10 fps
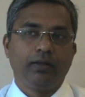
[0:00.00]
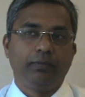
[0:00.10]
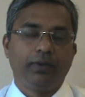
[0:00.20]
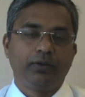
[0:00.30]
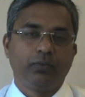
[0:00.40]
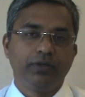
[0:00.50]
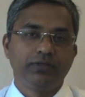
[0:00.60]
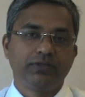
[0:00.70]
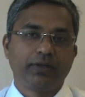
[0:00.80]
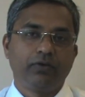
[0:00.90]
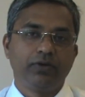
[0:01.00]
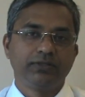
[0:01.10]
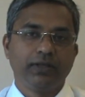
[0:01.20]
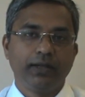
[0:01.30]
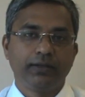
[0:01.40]
But once I got
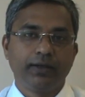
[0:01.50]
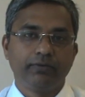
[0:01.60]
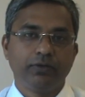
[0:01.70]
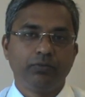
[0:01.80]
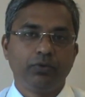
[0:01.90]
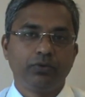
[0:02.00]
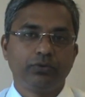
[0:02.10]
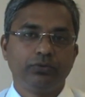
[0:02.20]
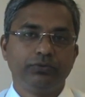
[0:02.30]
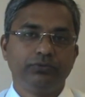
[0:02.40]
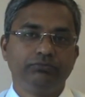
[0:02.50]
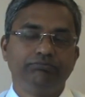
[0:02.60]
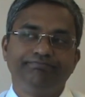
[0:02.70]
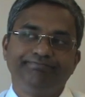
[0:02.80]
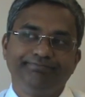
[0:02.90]
selected, I was about to
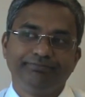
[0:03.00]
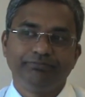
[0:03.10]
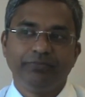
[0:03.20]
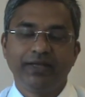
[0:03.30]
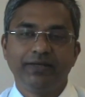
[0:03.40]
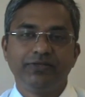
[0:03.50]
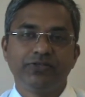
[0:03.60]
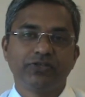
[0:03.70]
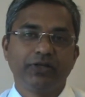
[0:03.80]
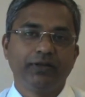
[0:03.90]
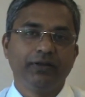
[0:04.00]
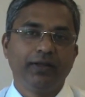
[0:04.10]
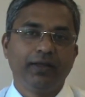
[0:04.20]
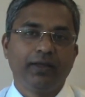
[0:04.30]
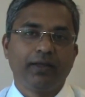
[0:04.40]
make a decision.
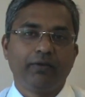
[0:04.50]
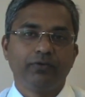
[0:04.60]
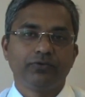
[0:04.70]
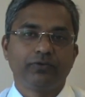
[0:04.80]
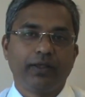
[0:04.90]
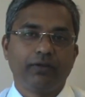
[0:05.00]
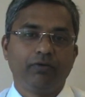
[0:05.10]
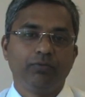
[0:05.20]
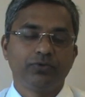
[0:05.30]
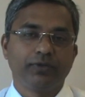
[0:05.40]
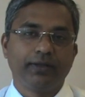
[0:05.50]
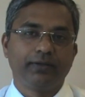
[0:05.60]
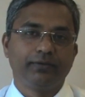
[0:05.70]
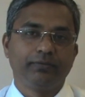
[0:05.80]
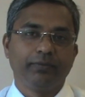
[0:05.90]
I was like almost
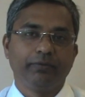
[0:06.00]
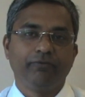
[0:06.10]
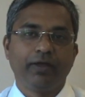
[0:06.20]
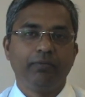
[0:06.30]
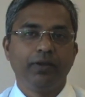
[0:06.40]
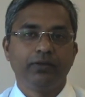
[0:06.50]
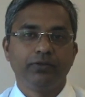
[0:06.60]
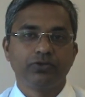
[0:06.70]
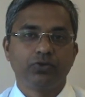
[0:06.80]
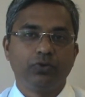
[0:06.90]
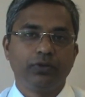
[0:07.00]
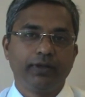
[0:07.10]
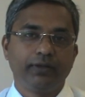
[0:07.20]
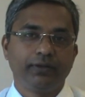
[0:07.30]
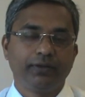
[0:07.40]
like my family and others told
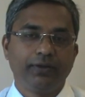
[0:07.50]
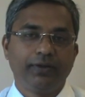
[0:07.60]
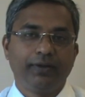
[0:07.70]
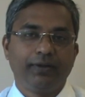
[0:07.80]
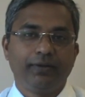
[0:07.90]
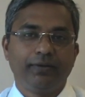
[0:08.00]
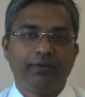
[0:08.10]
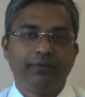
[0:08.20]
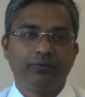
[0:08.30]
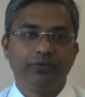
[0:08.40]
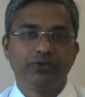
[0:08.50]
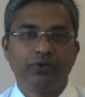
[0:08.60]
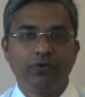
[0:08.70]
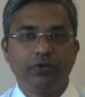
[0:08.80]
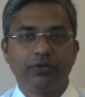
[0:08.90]
that once
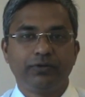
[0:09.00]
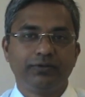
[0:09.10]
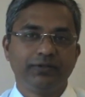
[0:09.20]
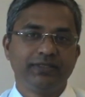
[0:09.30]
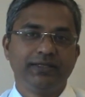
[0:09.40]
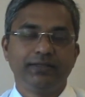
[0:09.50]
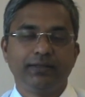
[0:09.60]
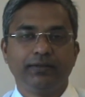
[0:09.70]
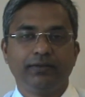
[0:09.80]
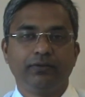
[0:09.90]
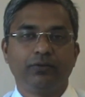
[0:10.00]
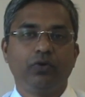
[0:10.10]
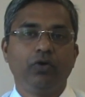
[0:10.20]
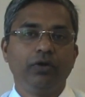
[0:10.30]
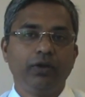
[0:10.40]
you got a seat and
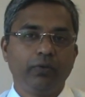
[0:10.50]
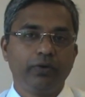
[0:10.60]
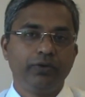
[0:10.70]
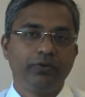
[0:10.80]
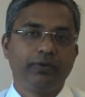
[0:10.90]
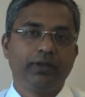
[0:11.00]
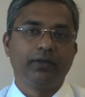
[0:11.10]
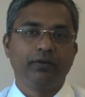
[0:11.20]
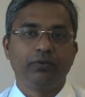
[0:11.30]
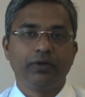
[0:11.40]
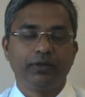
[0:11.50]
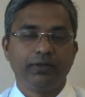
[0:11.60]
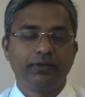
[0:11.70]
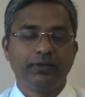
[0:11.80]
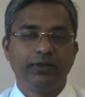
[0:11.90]
through All India, why didn't you a look at
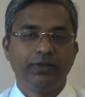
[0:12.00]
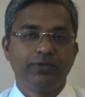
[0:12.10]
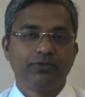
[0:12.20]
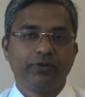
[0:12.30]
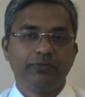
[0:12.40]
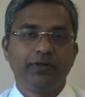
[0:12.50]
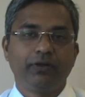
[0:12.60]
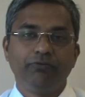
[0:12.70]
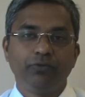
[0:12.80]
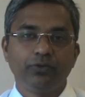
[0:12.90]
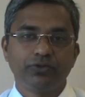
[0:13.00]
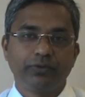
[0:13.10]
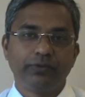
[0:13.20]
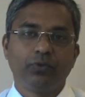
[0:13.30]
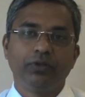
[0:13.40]
it? So I was a bit confused.
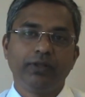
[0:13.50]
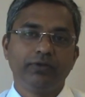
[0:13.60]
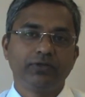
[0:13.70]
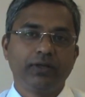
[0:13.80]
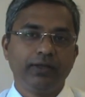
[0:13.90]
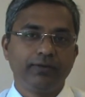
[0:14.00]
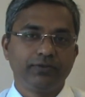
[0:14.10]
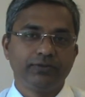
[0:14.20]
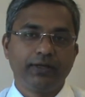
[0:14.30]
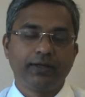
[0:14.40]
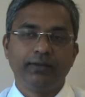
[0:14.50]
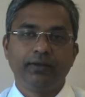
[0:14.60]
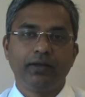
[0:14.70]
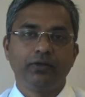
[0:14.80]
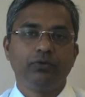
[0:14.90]
One thing was clear was that
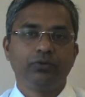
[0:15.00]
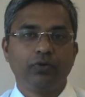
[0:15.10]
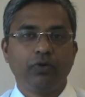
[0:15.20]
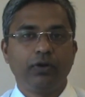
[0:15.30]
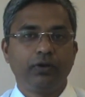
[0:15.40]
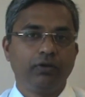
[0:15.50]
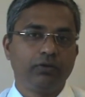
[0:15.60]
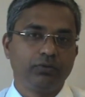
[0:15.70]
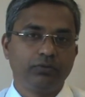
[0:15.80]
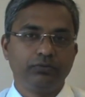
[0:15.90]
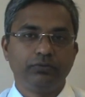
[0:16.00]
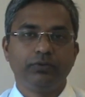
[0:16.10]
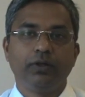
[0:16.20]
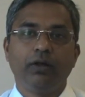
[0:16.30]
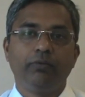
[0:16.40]
either I'll go through All India or to
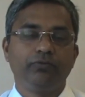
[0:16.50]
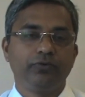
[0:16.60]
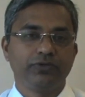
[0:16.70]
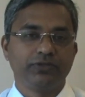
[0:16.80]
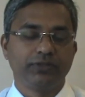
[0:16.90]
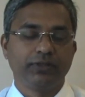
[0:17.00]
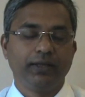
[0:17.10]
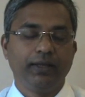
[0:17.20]
Armed Forces.